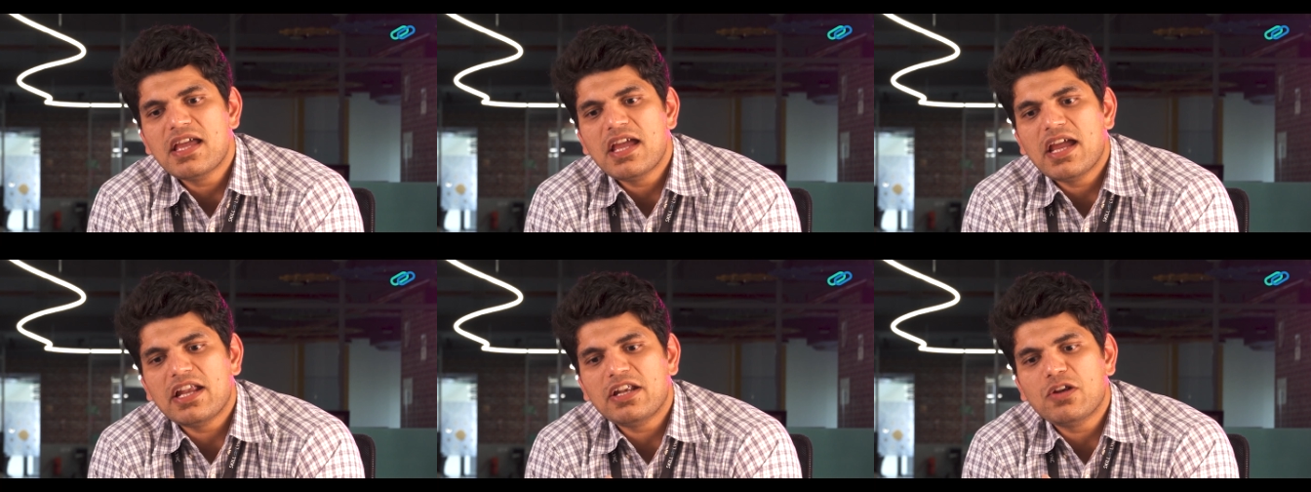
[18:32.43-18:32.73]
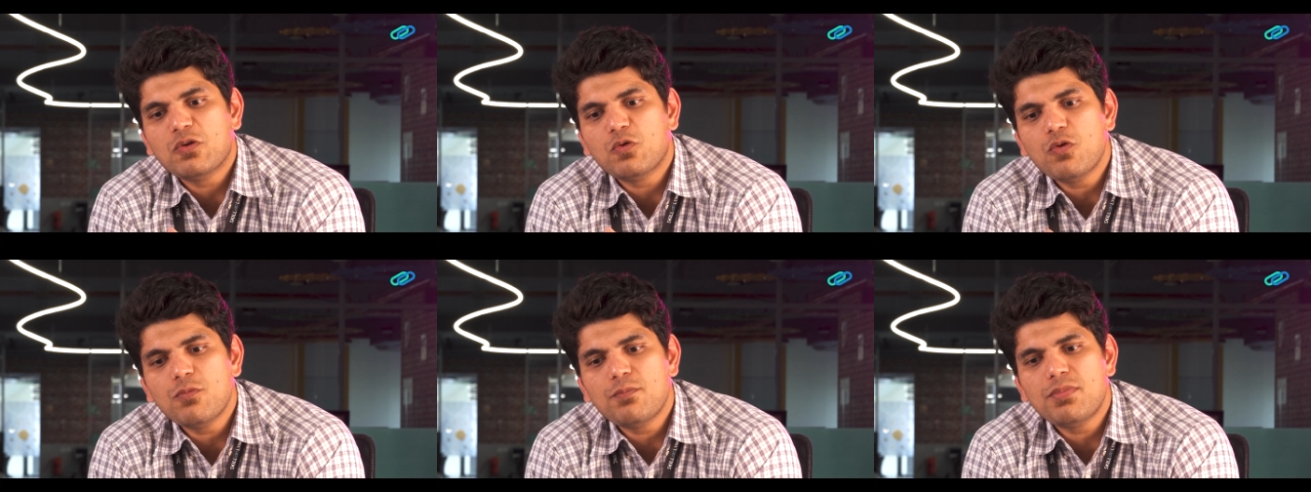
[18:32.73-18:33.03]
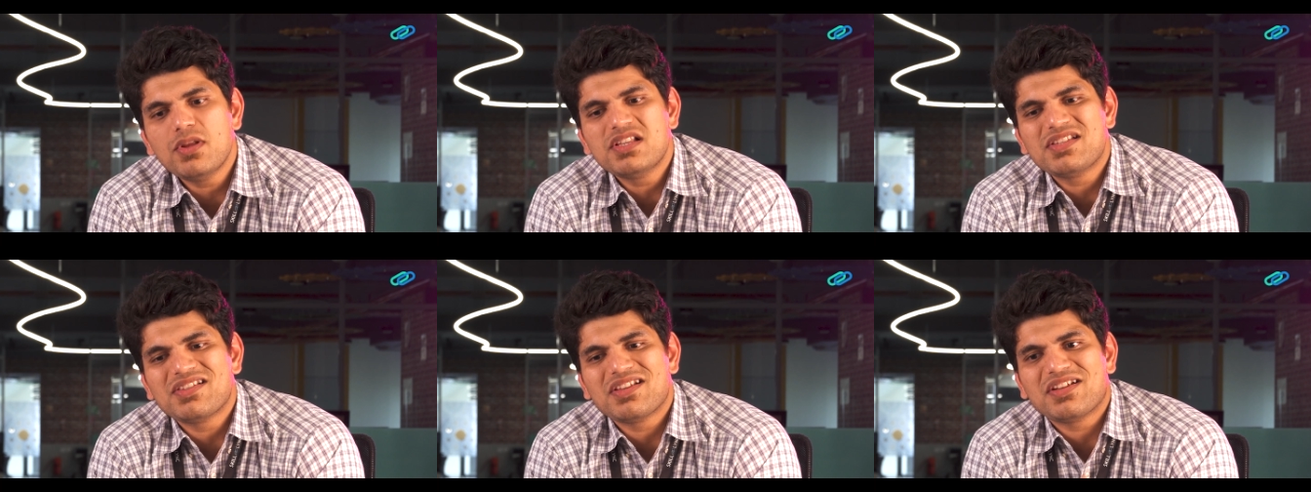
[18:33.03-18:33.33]
And who
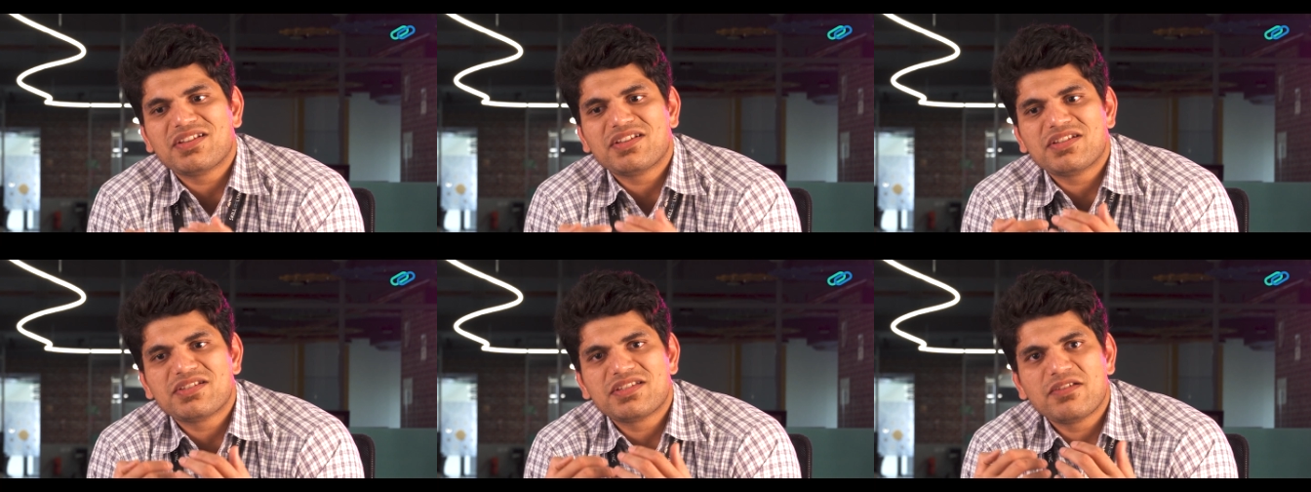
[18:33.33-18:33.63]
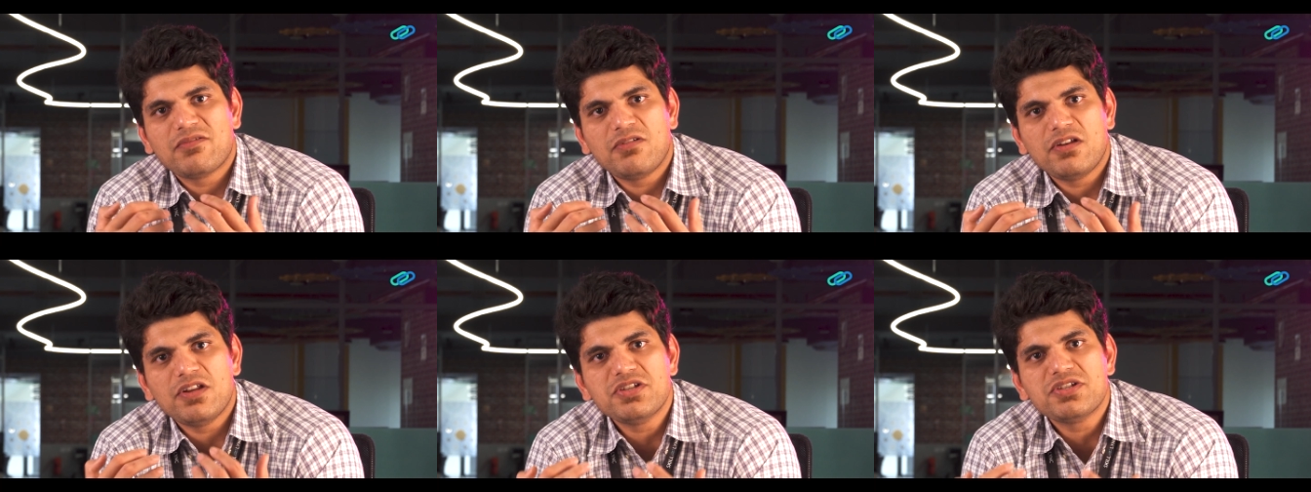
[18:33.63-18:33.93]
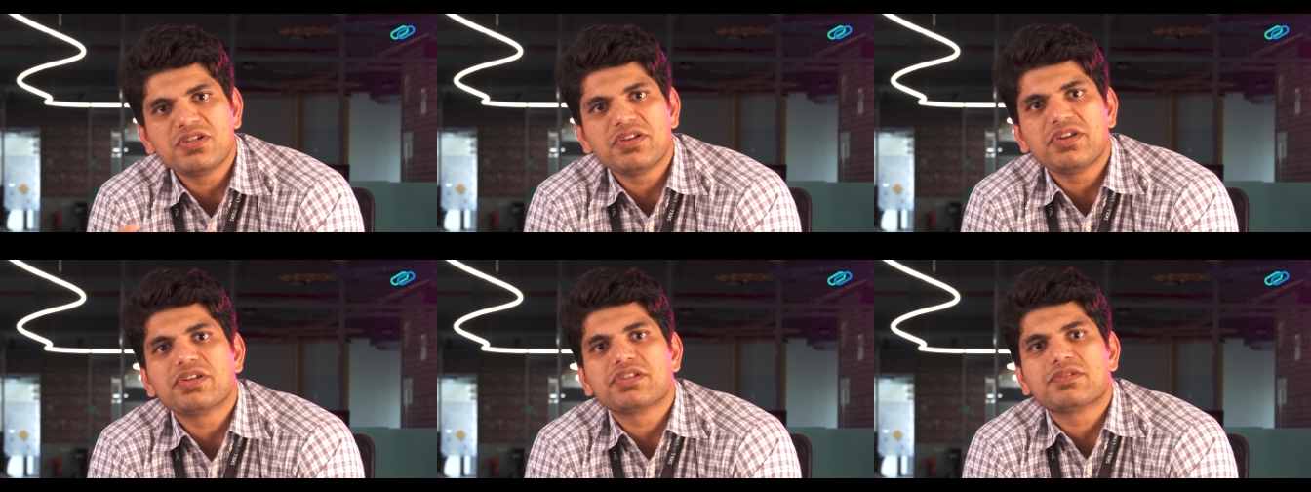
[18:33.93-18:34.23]
builds that? The civil
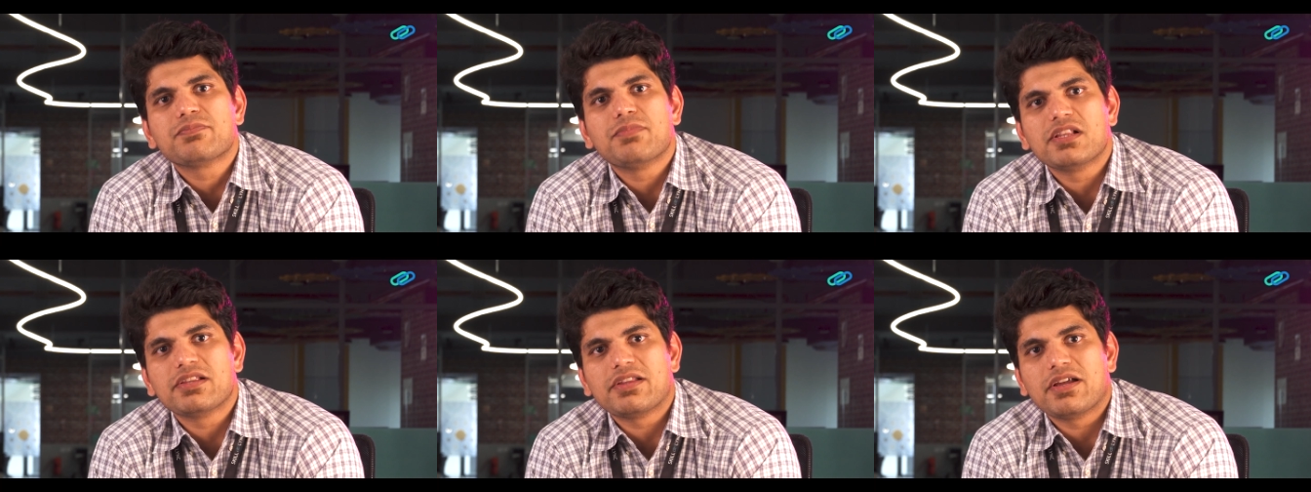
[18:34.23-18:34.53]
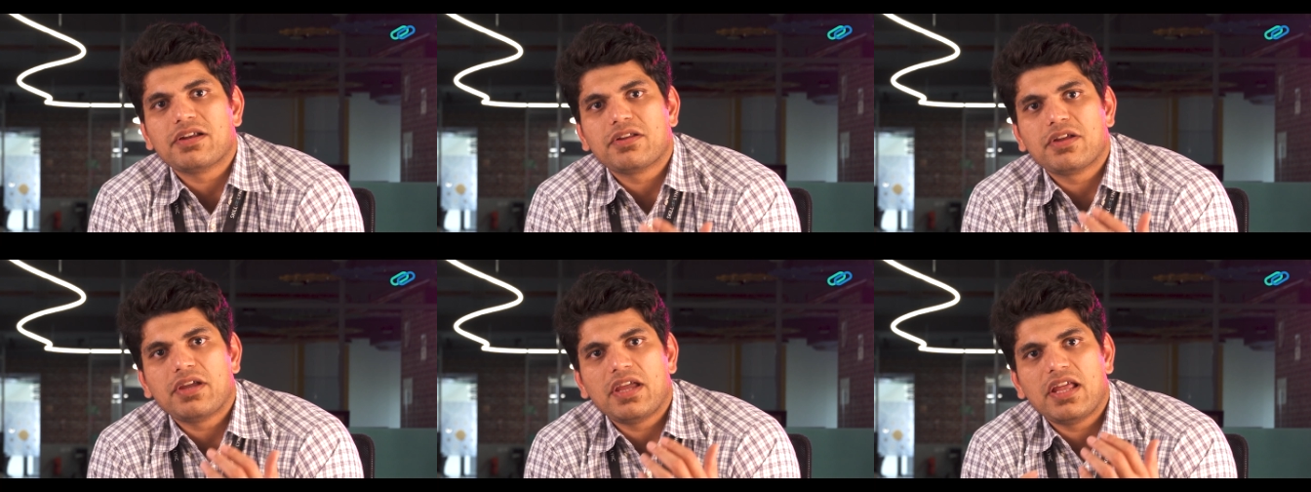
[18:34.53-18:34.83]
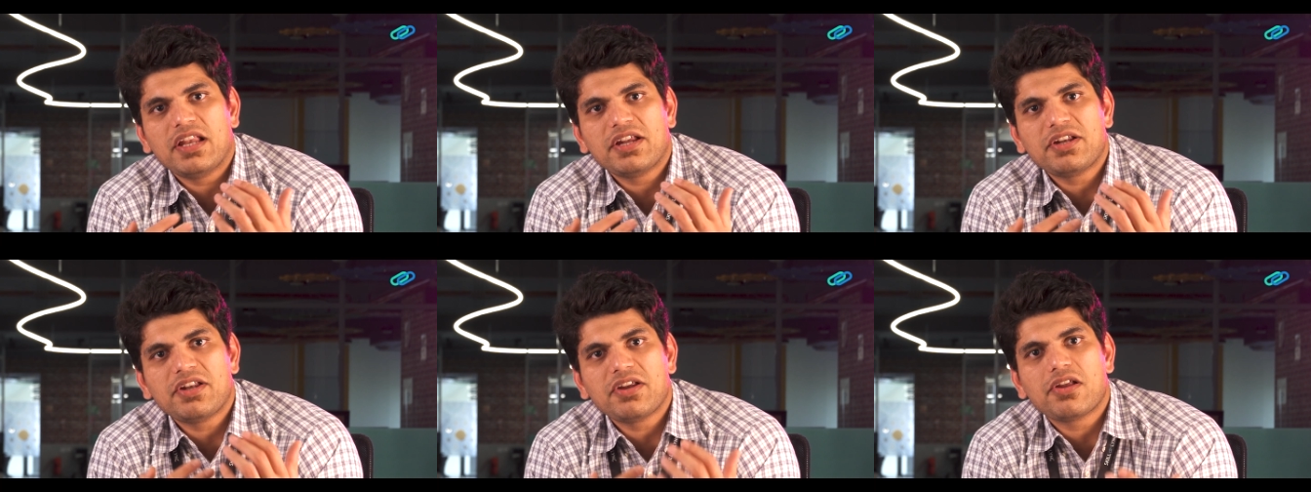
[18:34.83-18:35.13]
engineers build that,
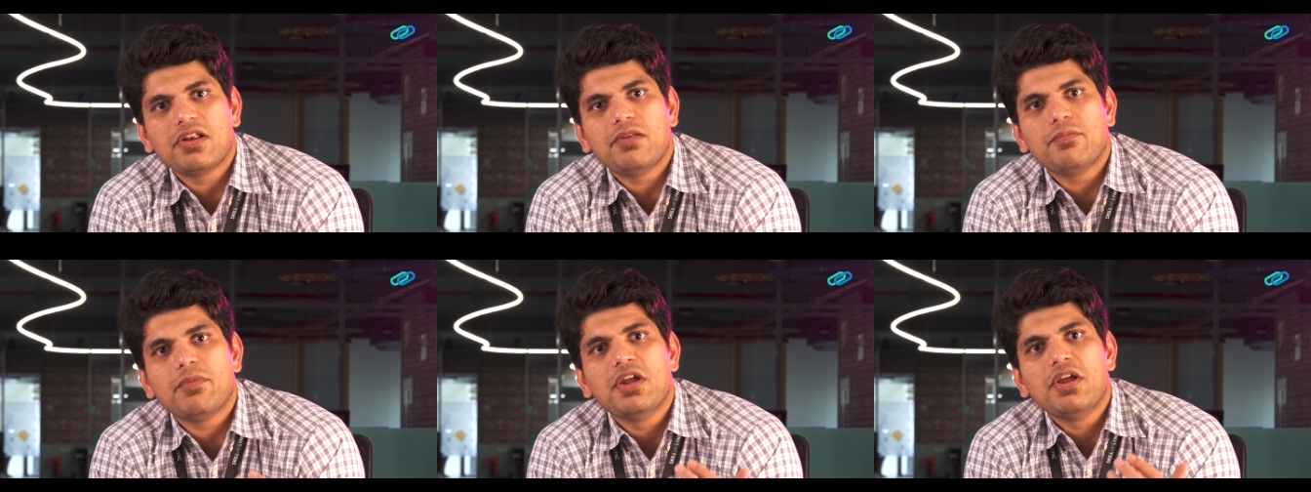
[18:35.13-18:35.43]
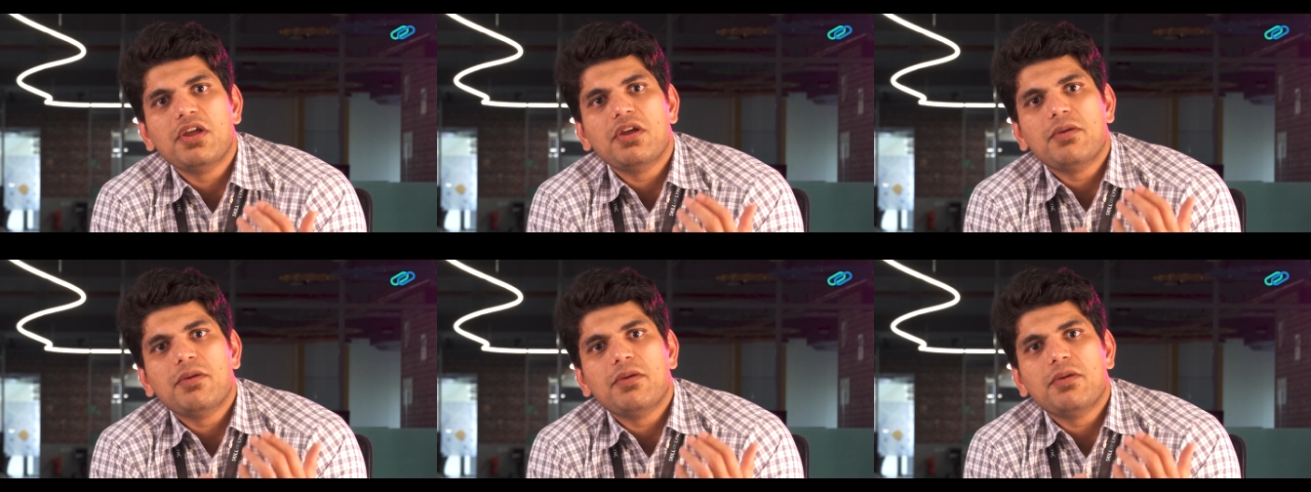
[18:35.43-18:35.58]
electrical,